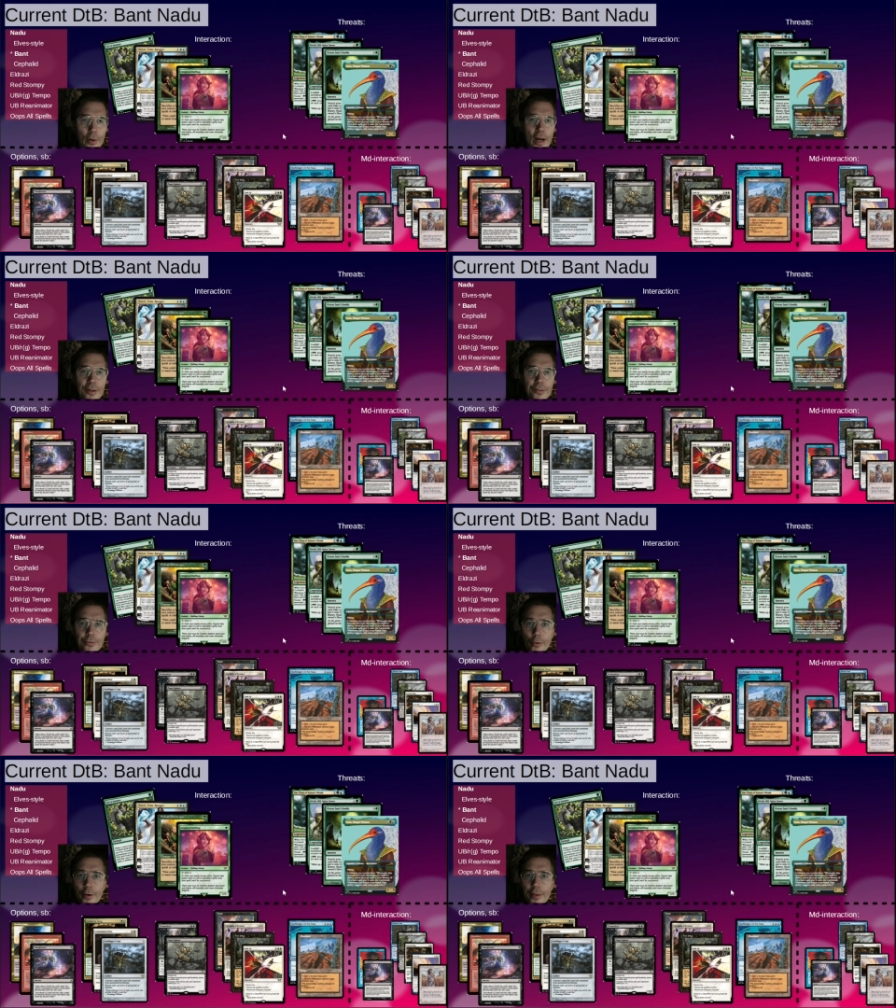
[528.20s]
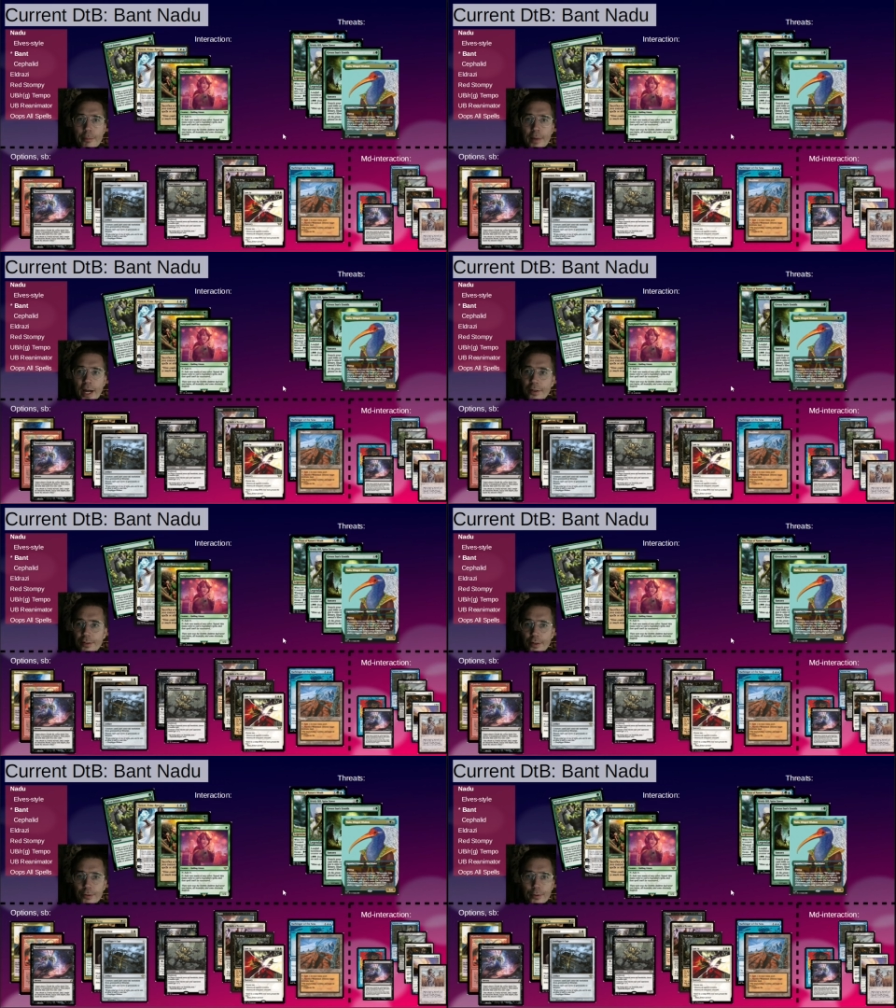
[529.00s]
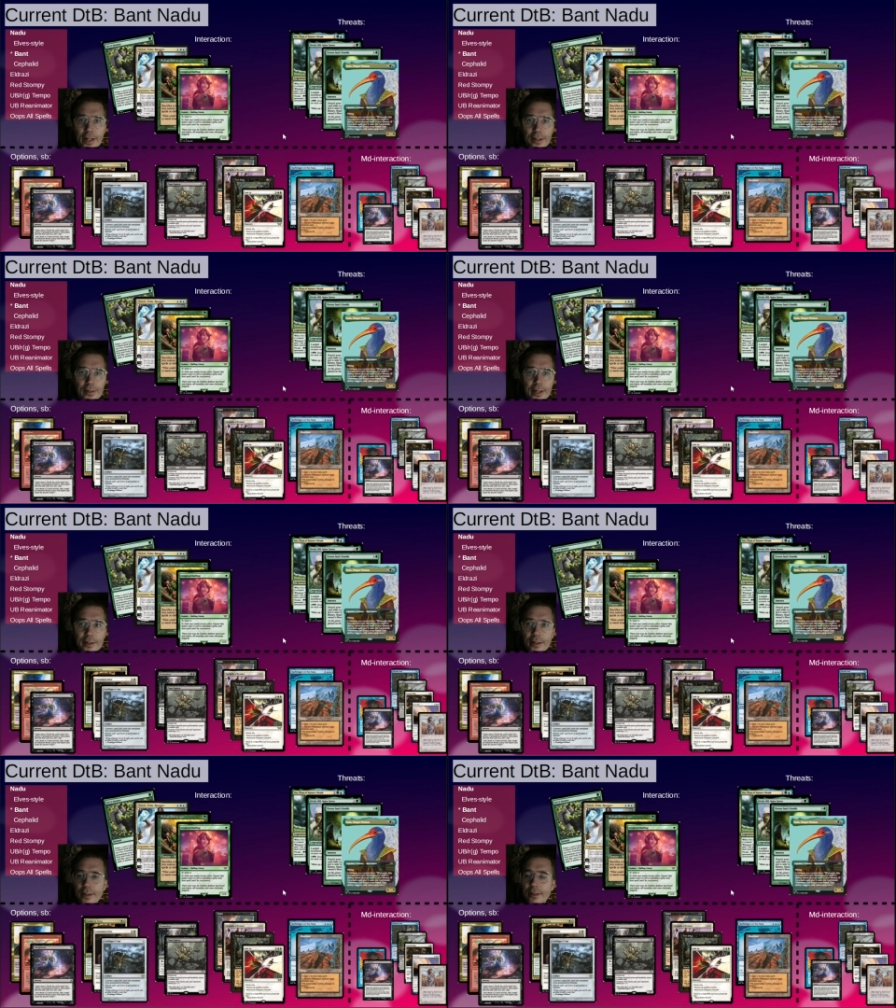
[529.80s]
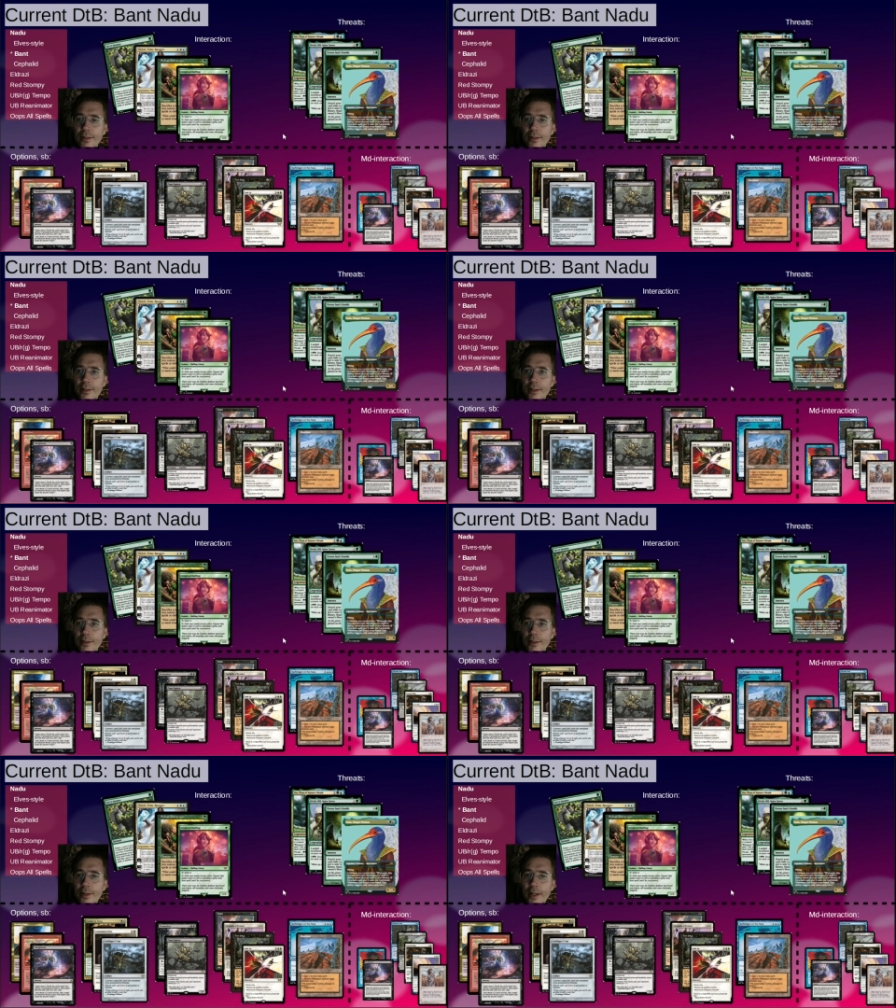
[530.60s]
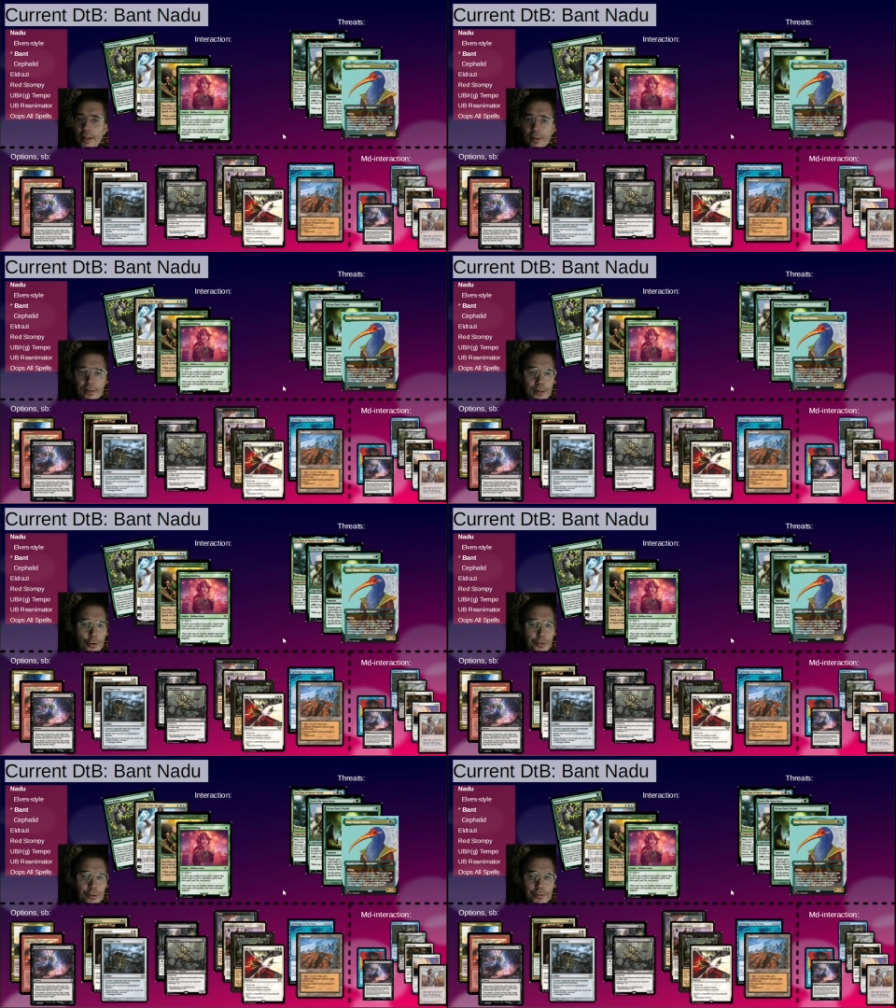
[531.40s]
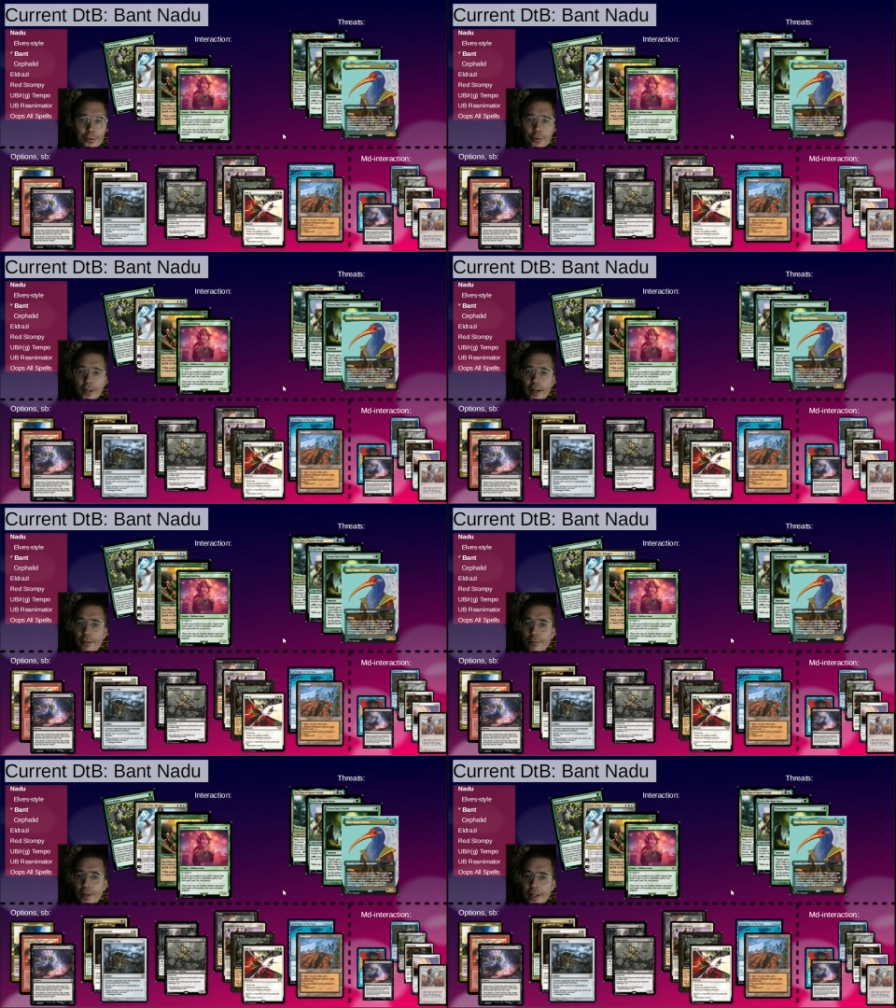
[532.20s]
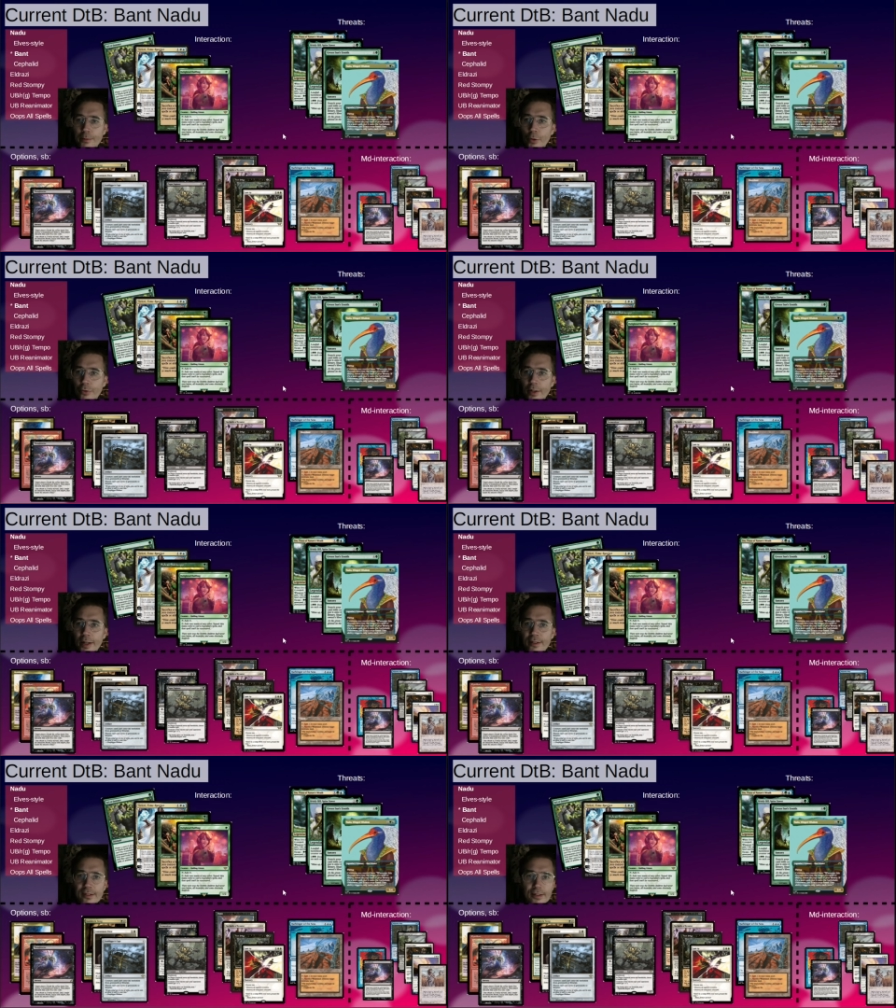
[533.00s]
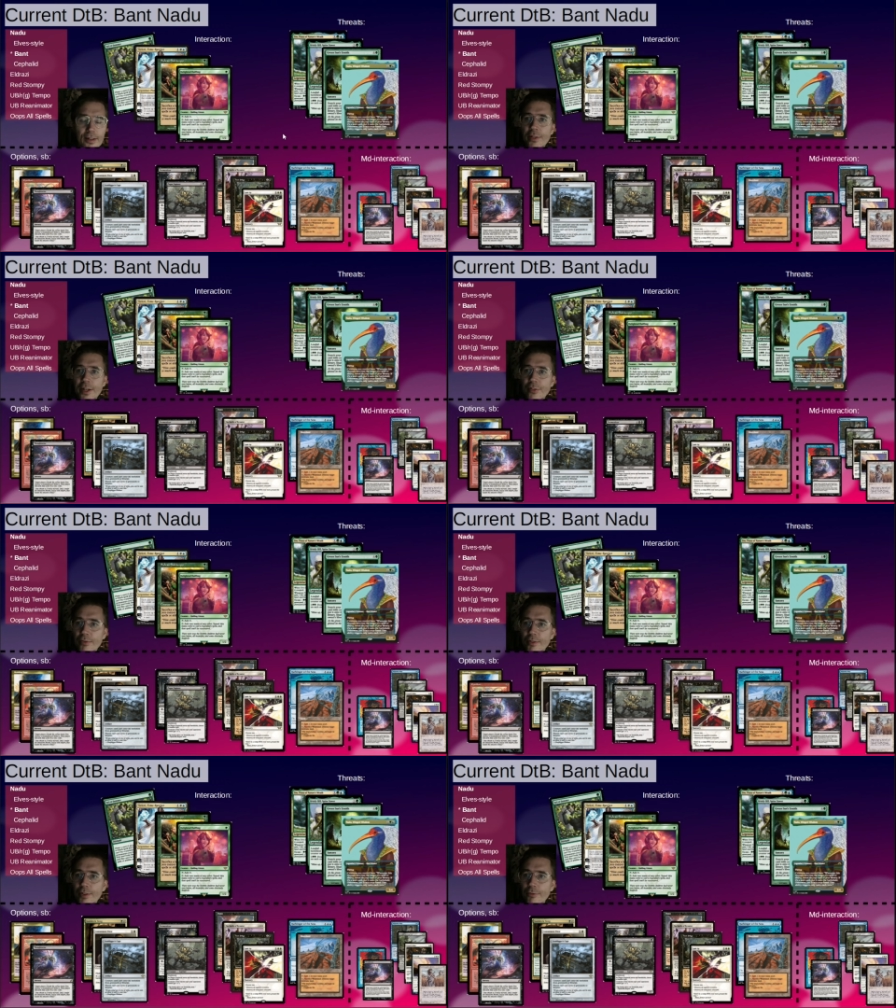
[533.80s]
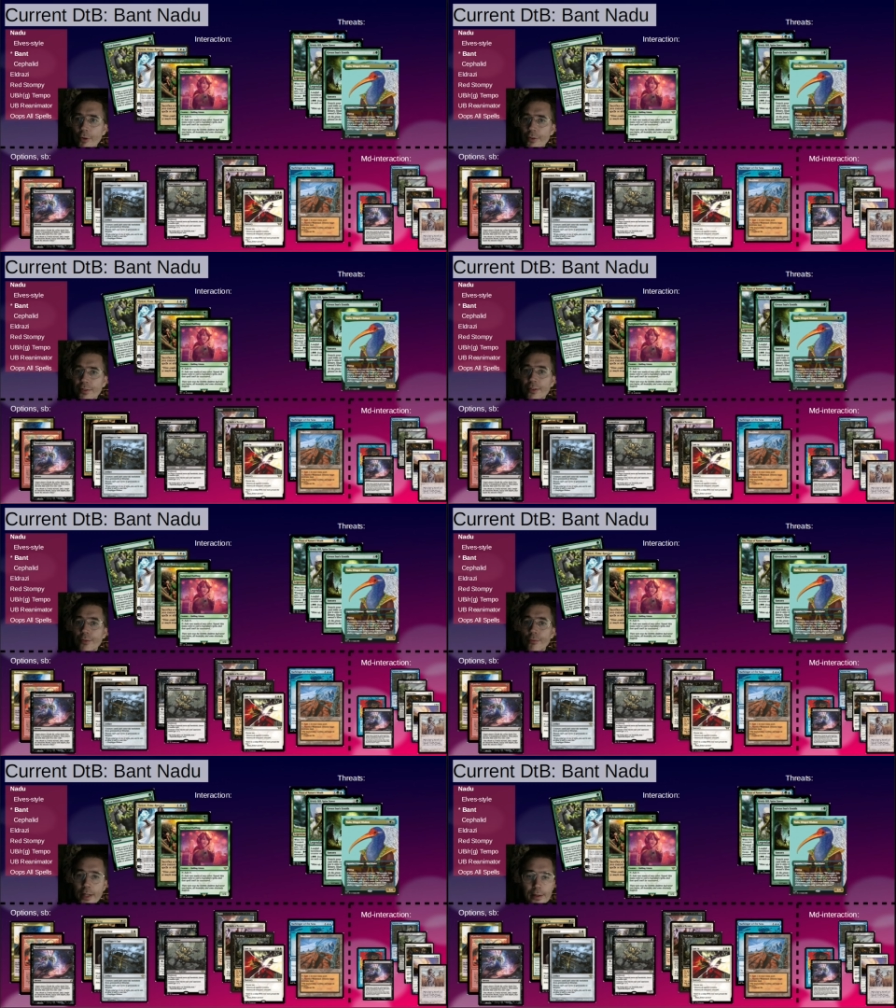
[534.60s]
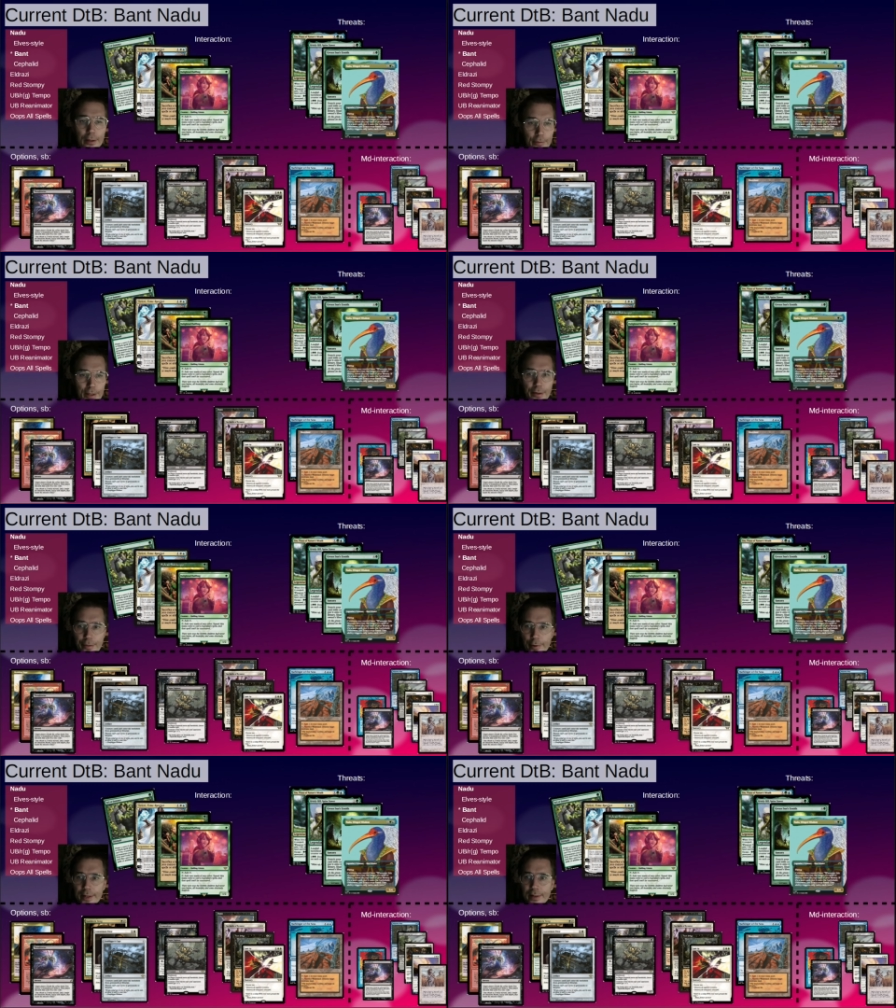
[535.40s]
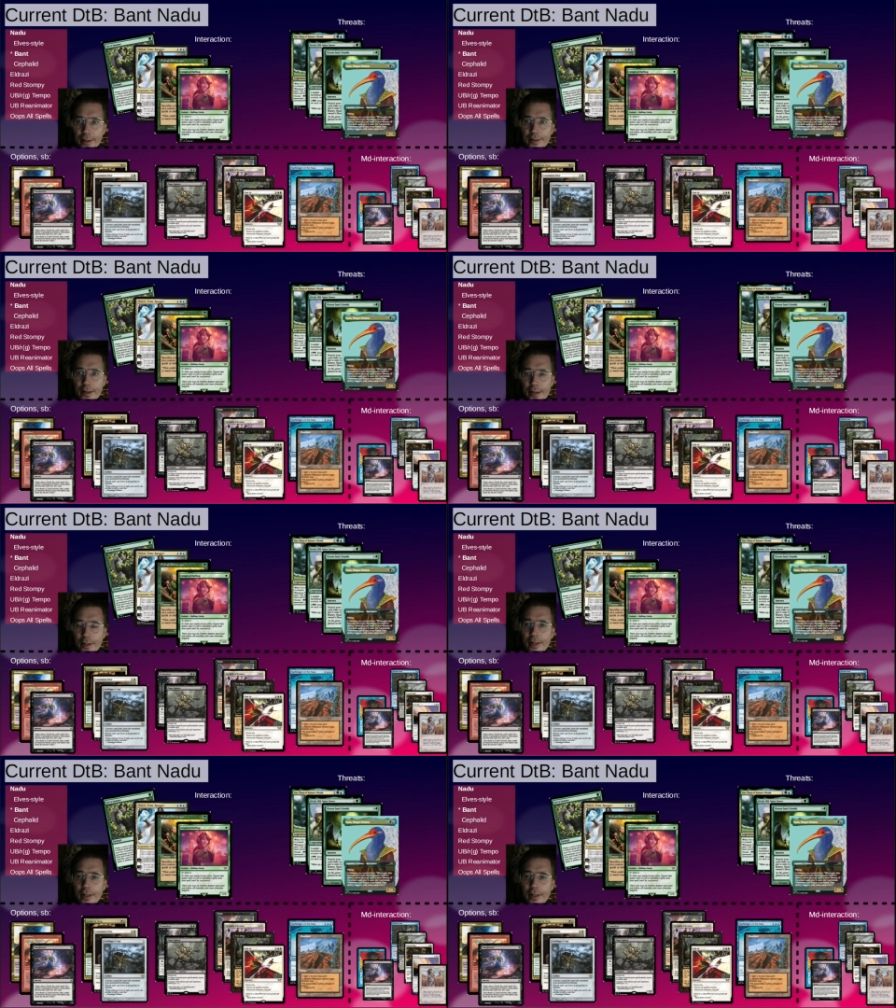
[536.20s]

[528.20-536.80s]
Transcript: as for the Bant Nadu decks, like the version of Nadu that I have played most against, this version is really, really threat light, I think.